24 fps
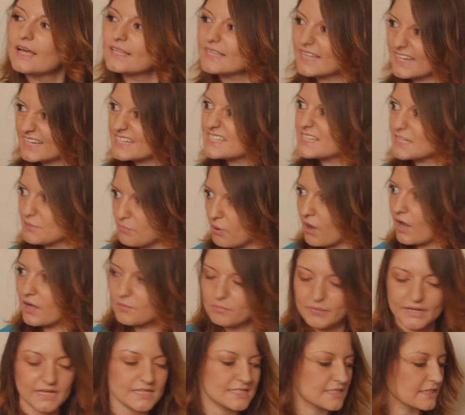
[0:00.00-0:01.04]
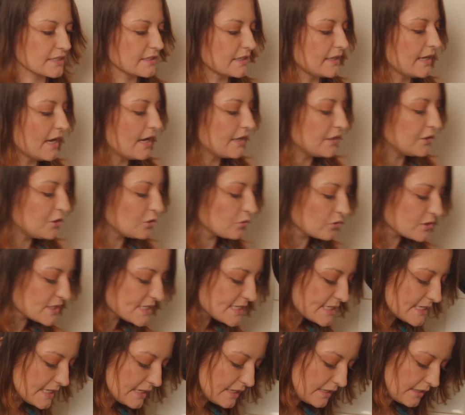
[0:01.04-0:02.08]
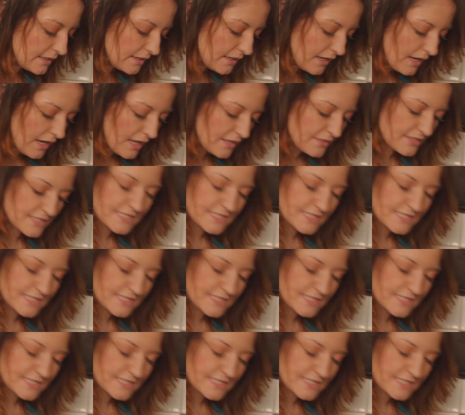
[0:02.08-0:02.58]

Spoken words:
Like a teapot, basically. And you'll see the